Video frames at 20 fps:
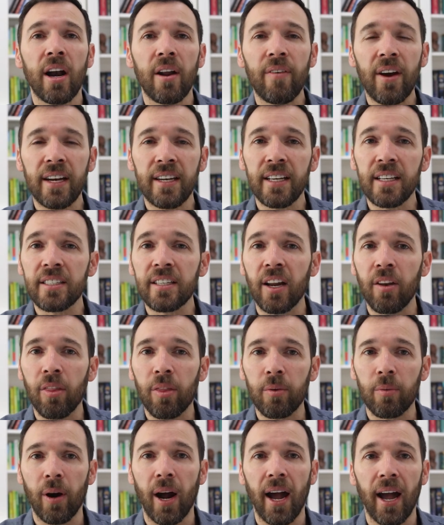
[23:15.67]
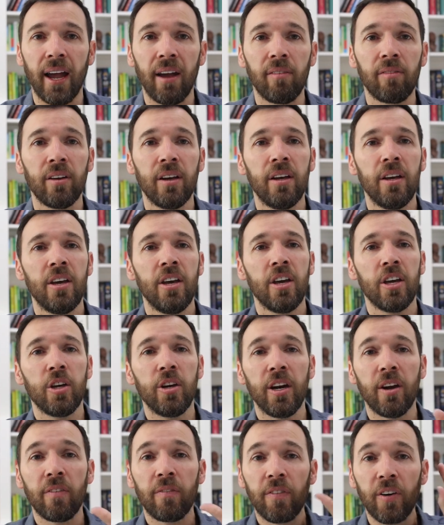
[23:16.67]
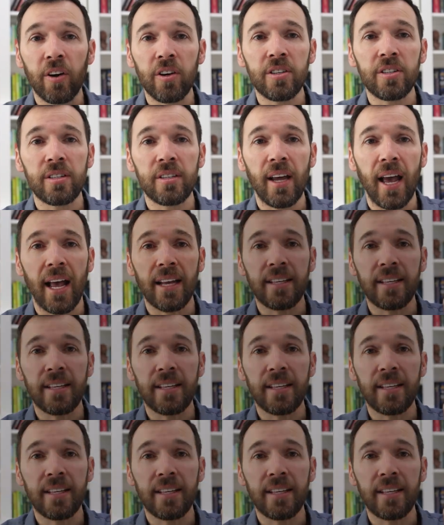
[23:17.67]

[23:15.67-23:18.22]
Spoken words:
ideas can thrive, you need to first, as a